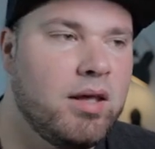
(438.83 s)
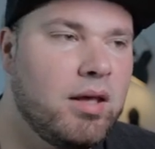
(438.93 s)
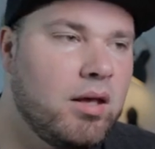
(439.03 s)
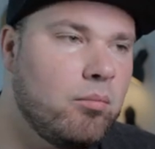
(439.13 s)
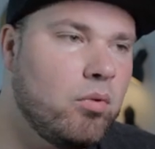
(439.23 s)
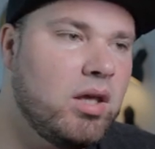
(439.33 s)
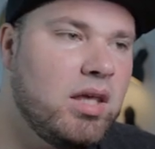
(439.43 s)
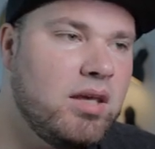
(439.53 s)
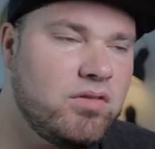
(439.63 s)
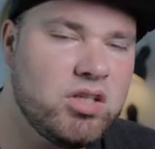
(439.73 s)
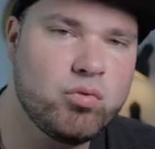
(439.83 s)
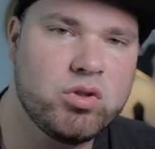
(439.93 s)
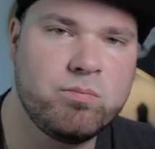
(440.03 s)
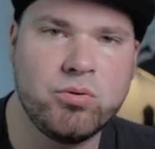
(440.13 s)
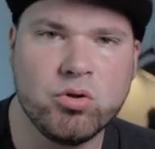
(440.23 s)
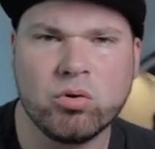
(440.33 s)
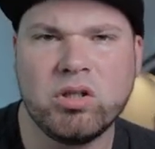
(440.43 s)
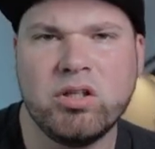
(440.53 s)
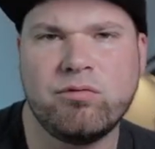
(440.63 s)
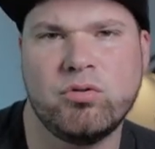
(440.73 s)
If this was
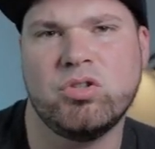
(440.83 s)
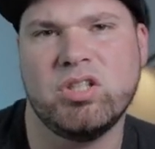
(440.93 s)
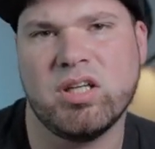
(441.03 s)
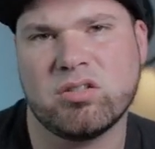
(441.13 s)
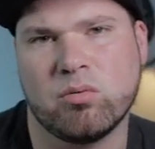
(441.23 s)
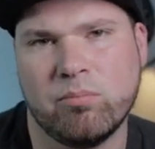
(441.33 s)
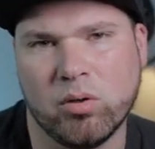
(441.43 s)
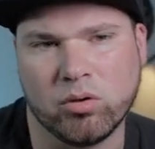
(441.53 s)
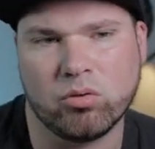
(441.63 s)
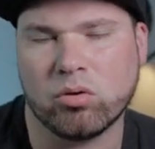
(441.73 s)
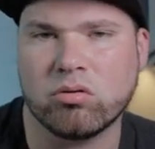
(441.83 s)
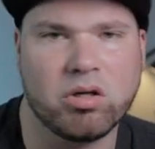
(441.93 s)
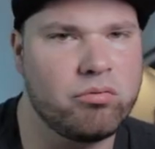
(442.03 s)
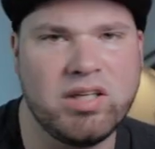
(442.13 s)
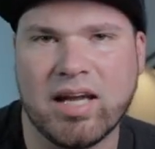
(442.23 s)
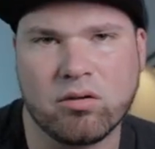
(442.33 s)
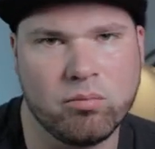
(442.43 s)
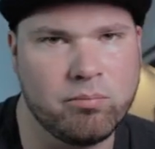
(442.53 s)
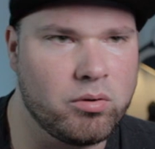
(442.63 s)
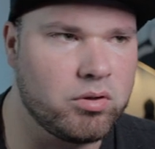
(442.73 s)
purely a Vue.js component, or a React
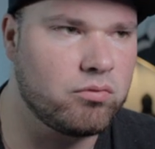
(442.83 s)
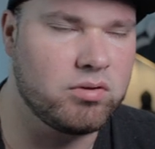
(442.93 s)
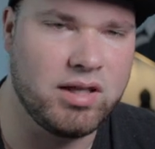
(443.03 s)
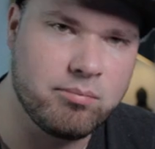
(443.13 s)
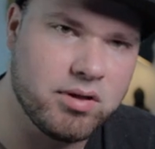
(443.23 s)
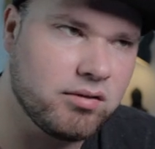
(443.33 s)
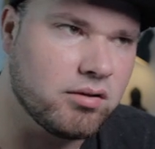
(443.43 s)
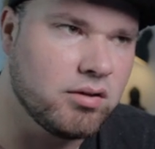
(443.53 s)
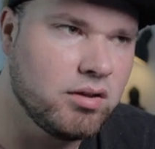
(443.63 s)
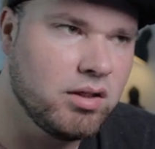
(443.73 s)
component for that matter,